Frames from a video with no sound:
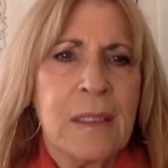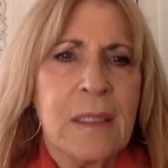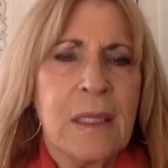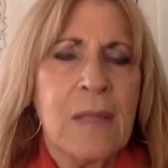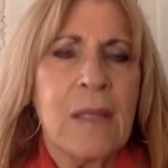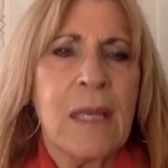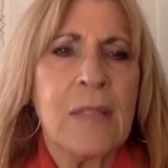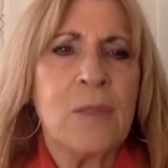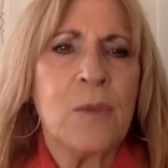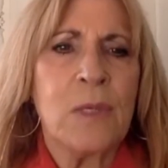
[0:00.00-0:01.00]
And that's
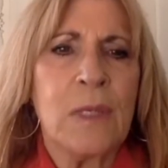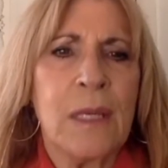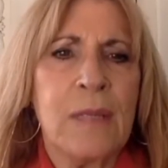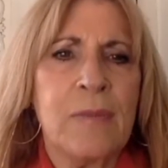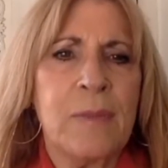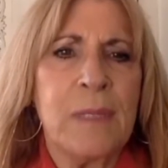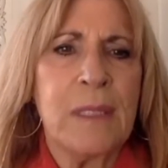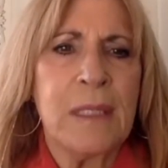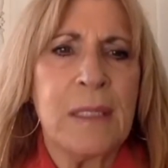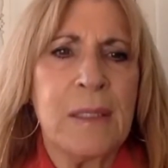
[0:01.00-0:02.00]
where life
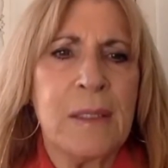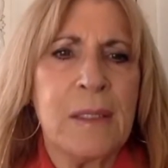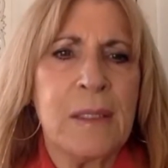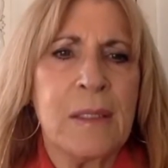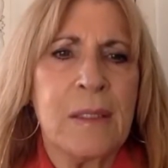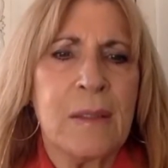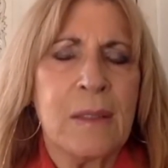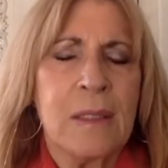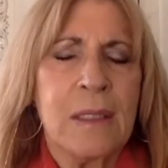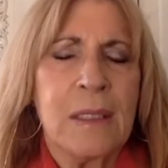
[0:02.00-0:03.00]
begins.
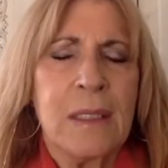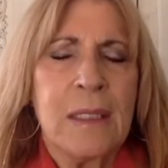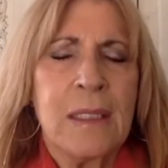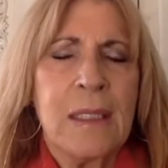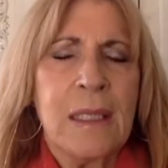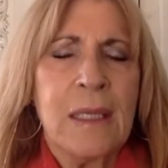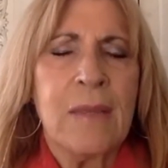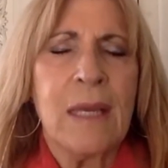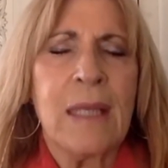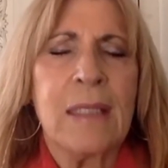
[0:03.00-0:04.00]
And
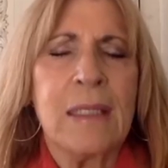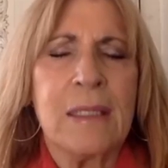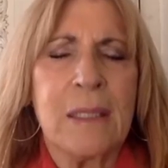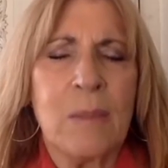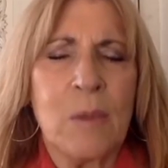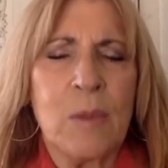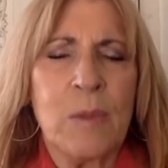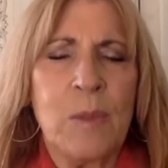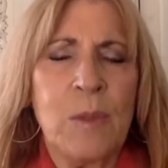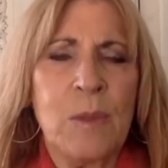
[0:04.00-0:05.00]
that is the most
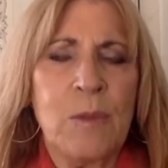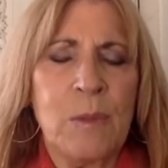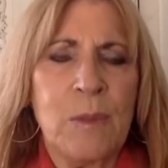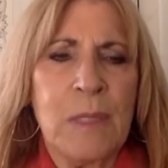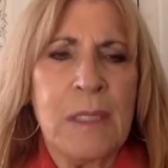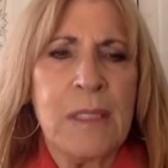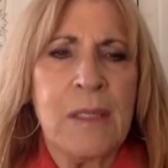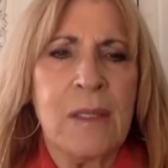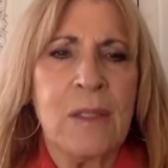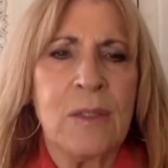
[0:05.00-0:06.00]
beautiful place
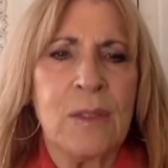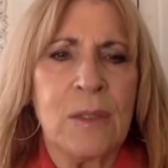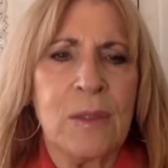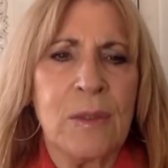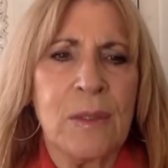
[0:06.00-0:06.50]
on earth.